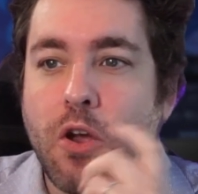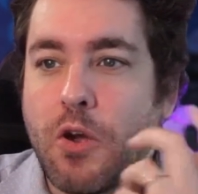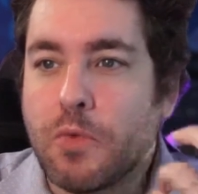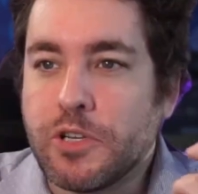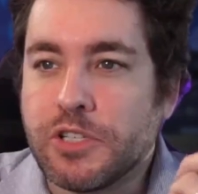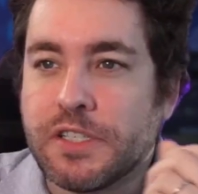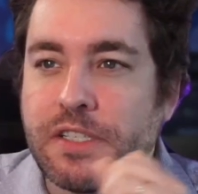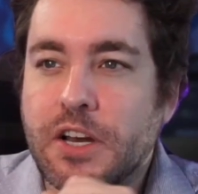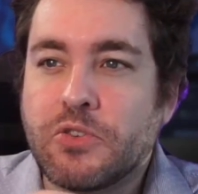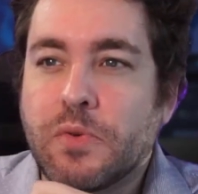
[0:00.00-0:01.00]
which
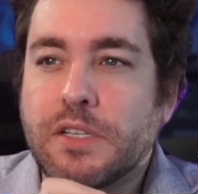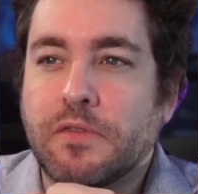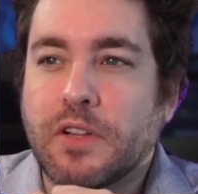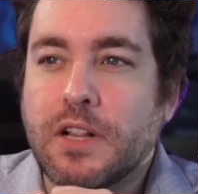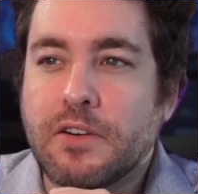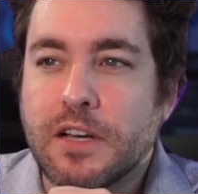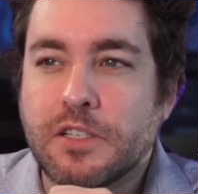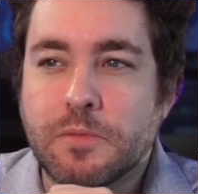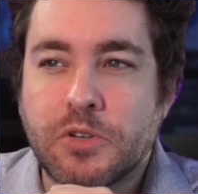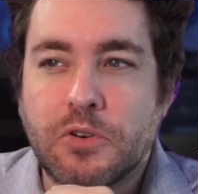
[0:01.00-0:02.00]
ensnared 27 cloud
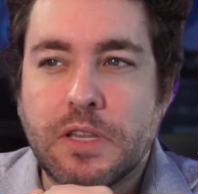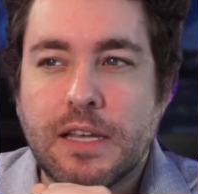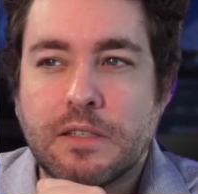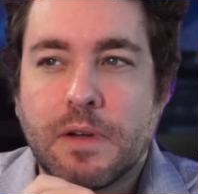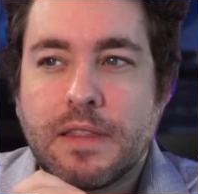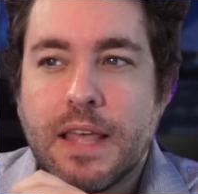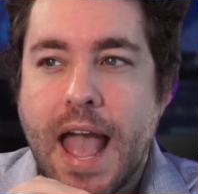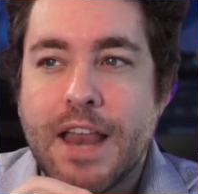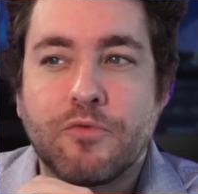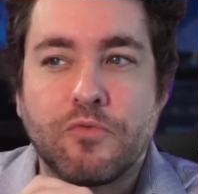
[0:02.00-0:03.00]
customers, occurred last month
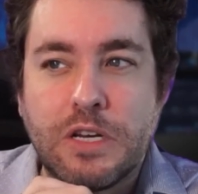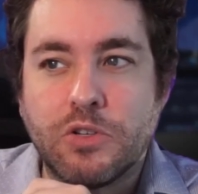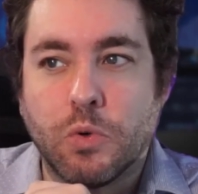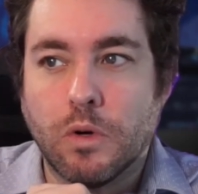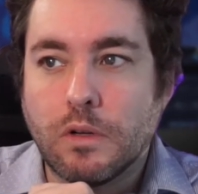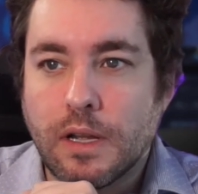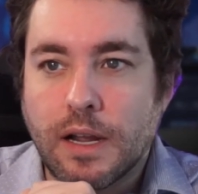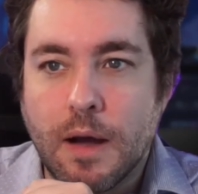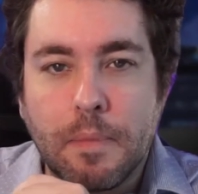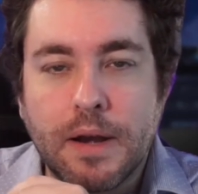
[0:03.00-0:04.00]
at Retool, a
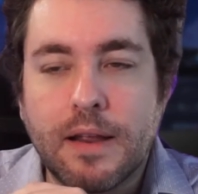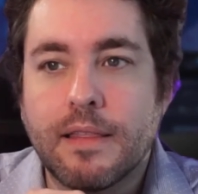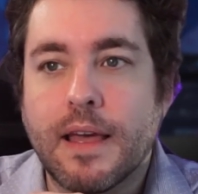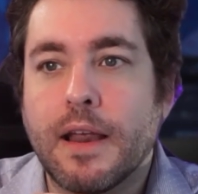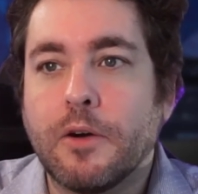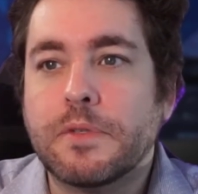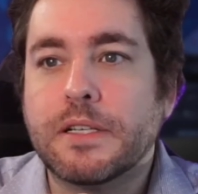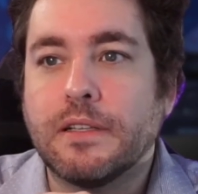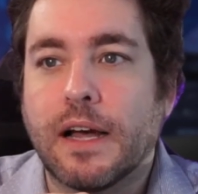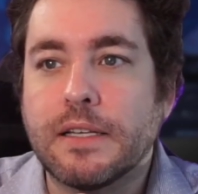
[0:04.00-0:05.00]
company that helps
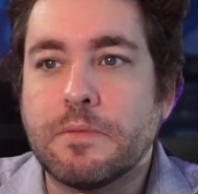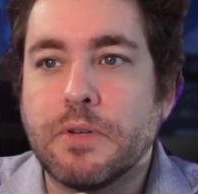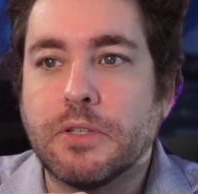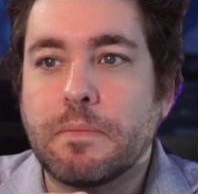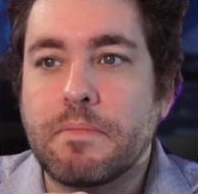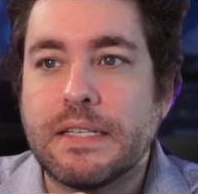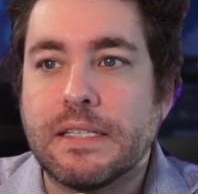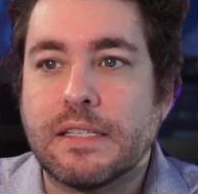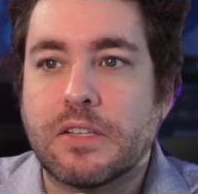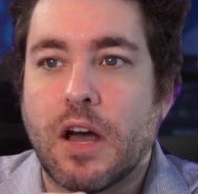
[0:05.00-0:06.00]
clients build
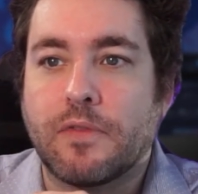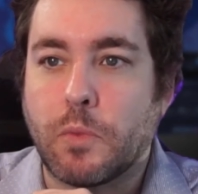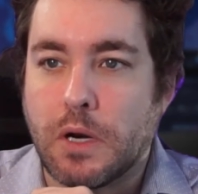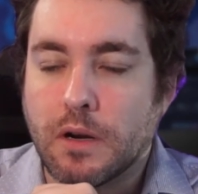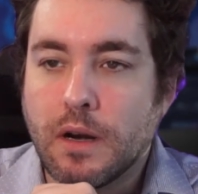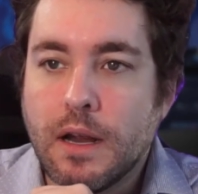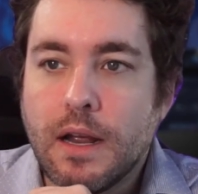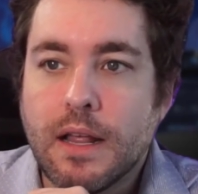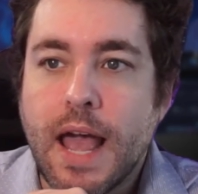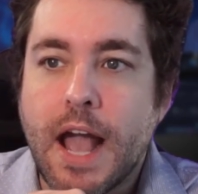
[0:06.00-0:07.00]
business software.
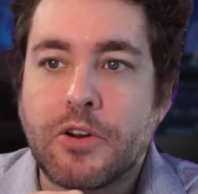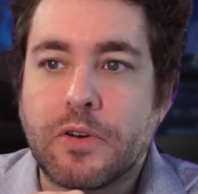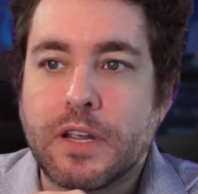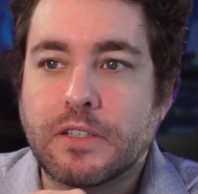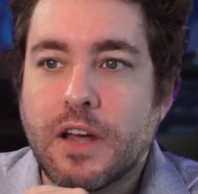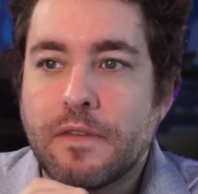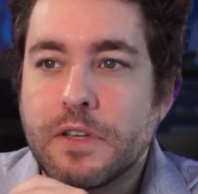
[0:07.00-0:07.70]
The hacker kicked off the